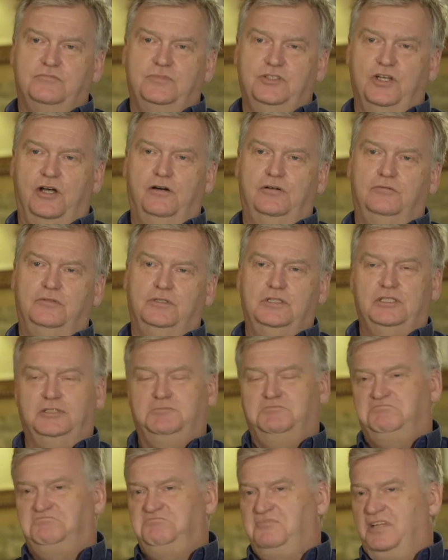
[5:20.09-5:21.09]
So
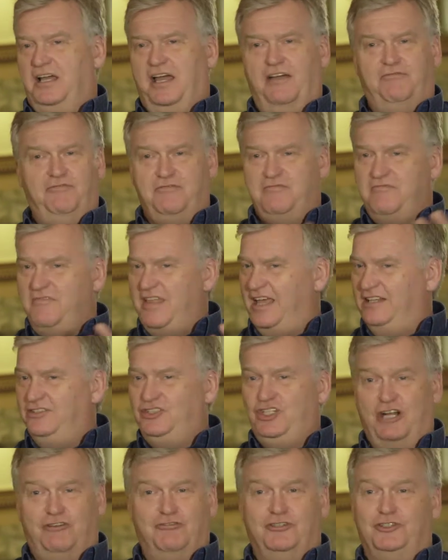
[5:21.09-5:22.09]
if, in
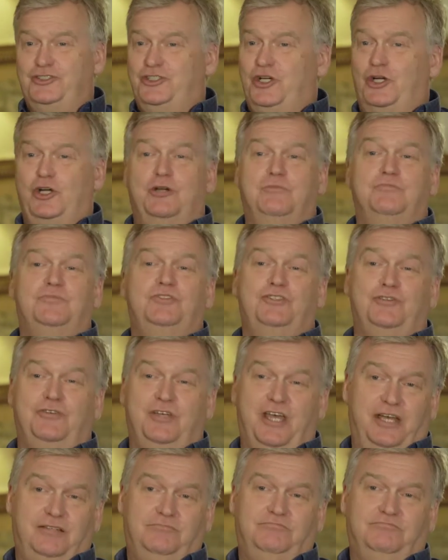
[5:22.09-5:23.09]
general terms, you
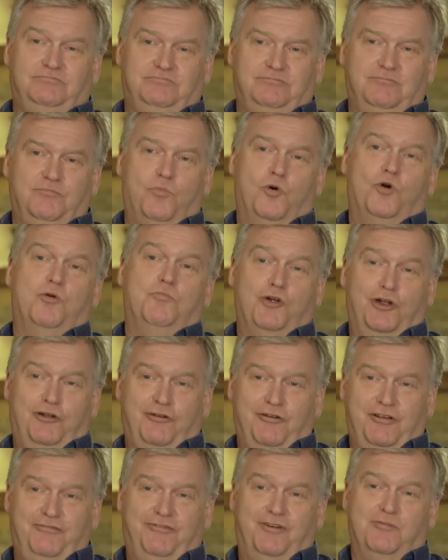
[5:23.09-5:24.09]
get more
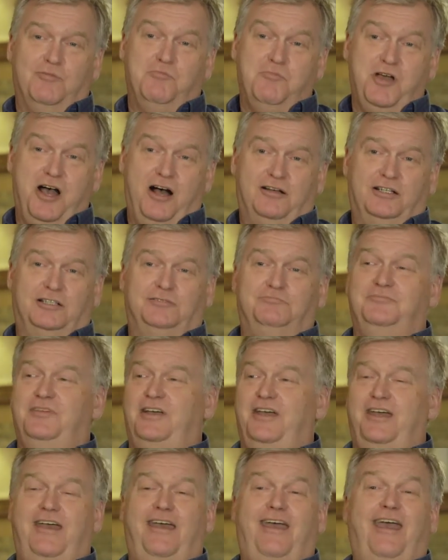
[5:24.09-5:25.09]
mercury from amalgam,
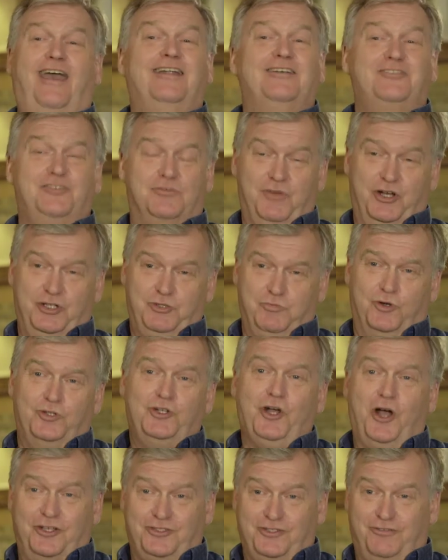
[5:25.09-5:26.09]
and it's a much more
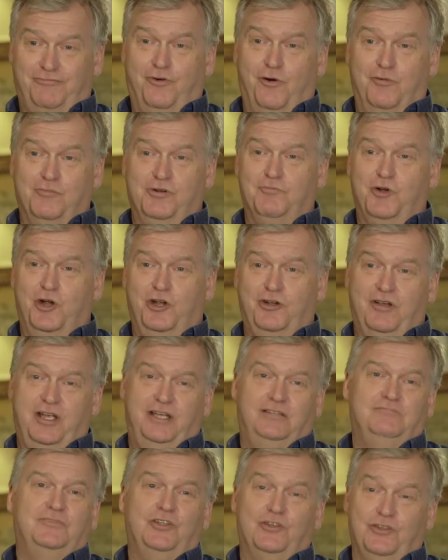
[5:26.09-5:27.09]
toxic form of mercury.
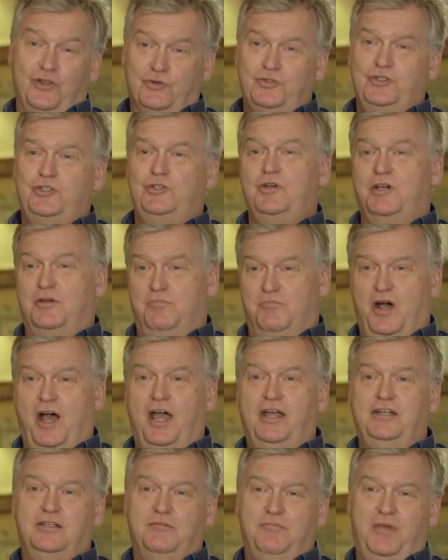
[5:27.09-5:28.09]
So those two
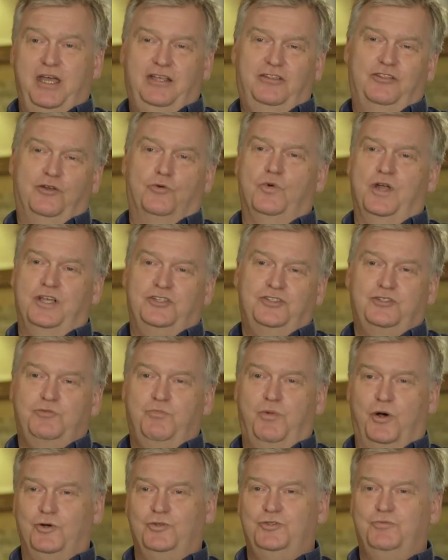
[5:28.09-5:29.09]
combine to make the risks
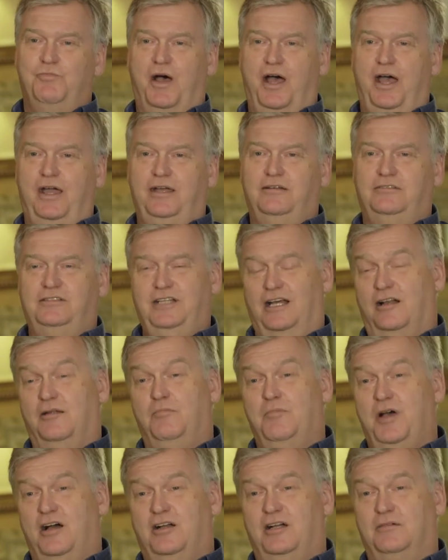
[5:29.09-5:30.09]
posed by dental
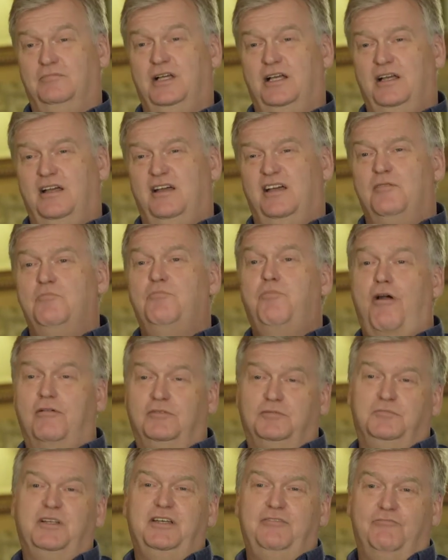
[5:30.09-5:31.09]
amalgam
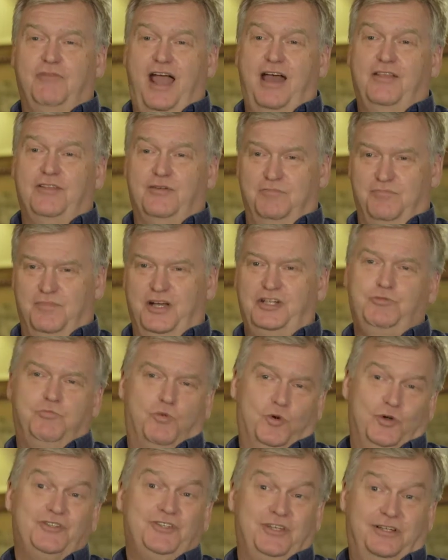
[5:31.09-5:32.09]
probably rather much
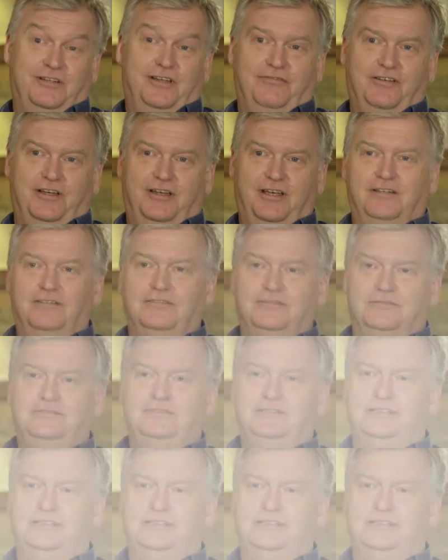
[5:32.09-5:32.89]
more significant.